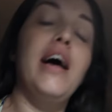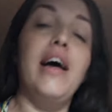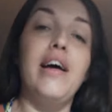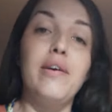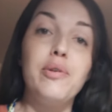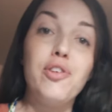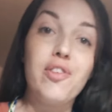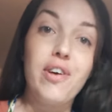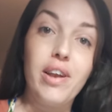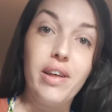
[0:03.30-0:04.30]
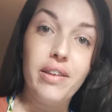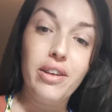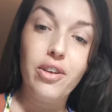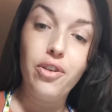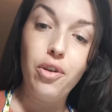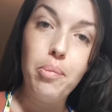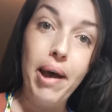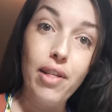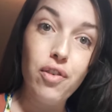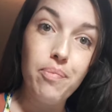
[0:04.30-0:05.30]
We just got a new
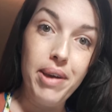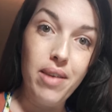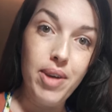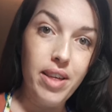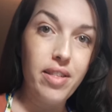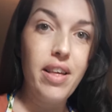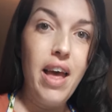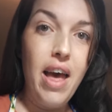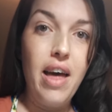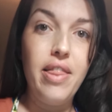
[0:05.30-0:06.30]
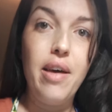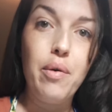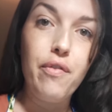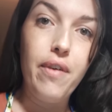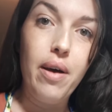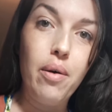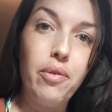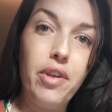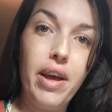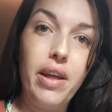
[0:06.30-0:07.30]
batch of babies. They were
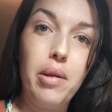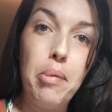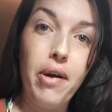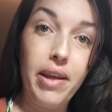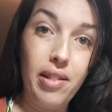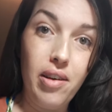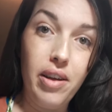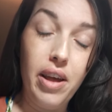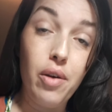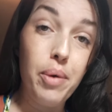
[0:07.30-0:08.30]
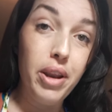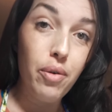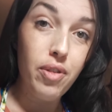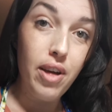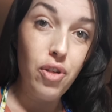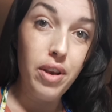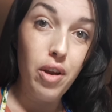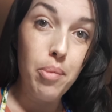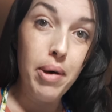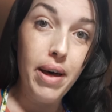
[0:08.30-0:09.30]
found in the parking lot at a radio station
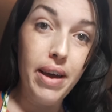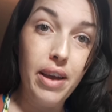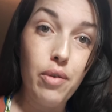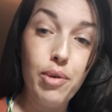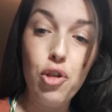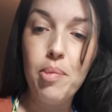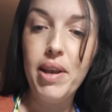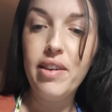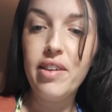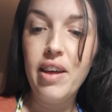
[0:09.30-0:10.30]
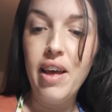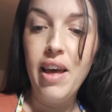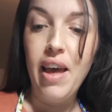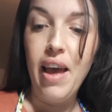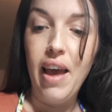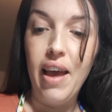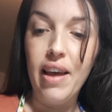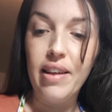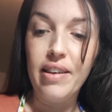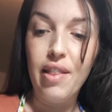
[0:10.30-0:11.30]
nearby in Richmond,
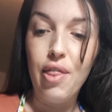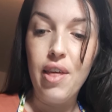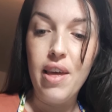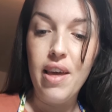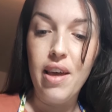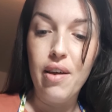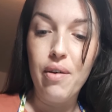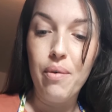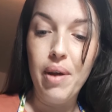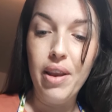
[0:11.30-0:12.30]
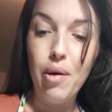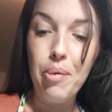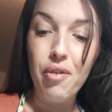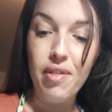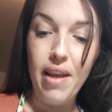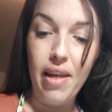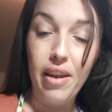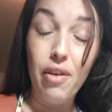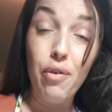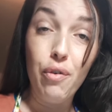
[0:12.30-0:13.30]
and the radio personality
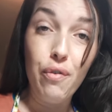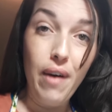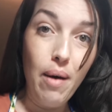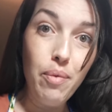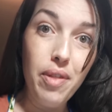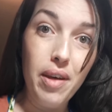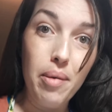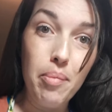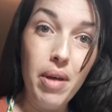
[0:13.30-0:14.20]
who found them